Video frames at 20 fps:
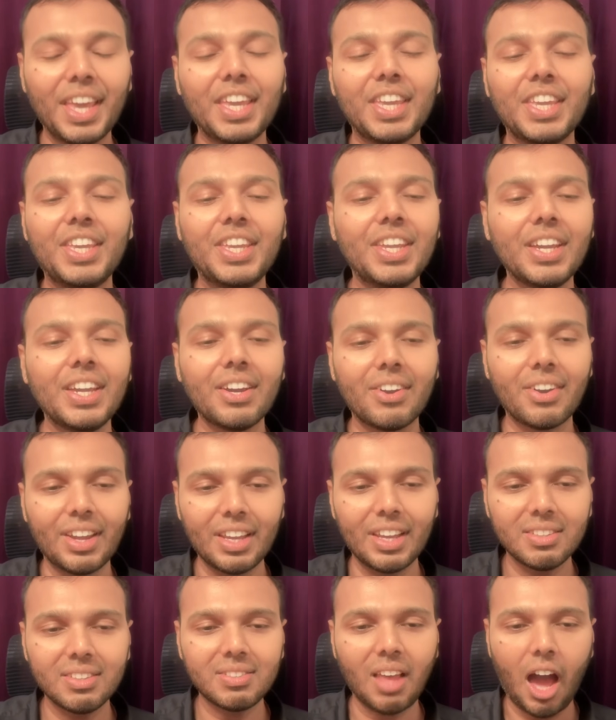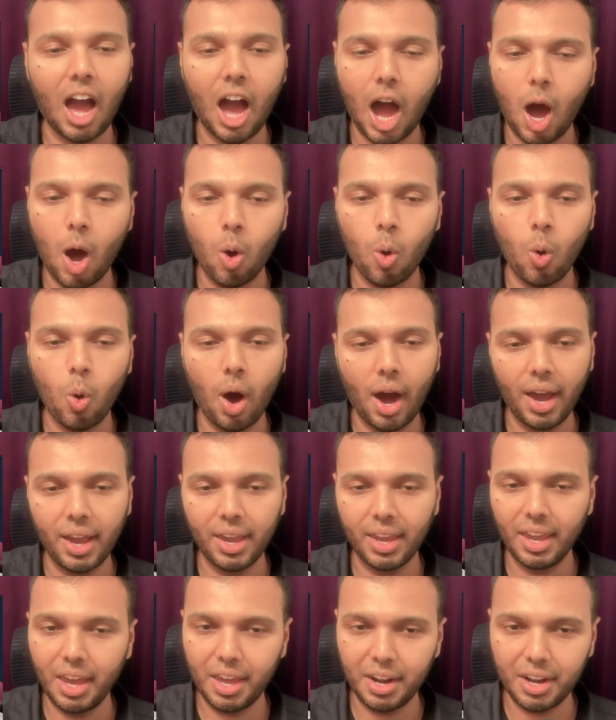Here is how
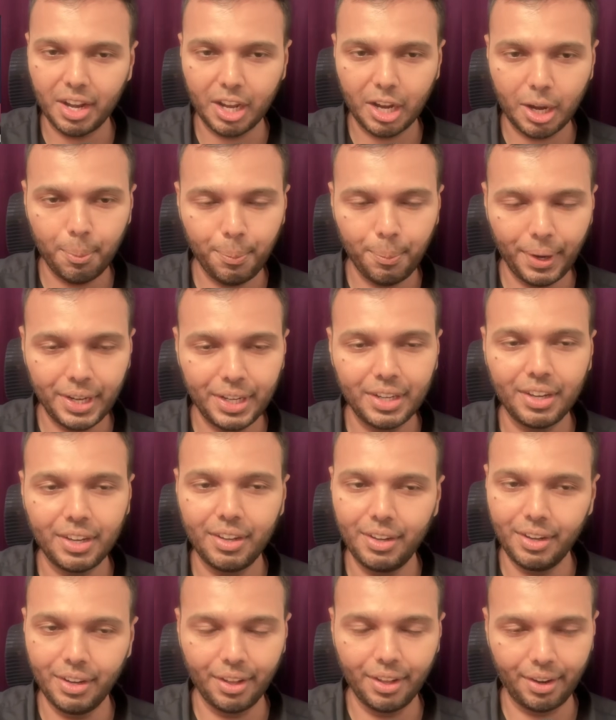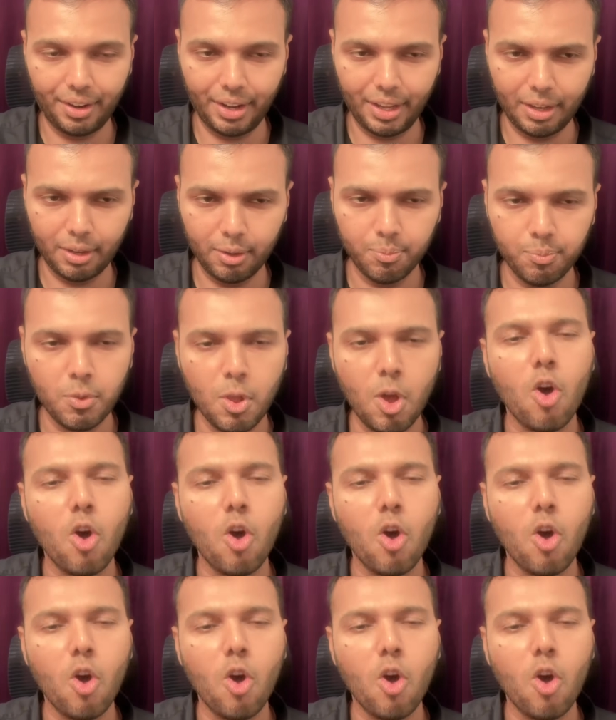I recommend learning.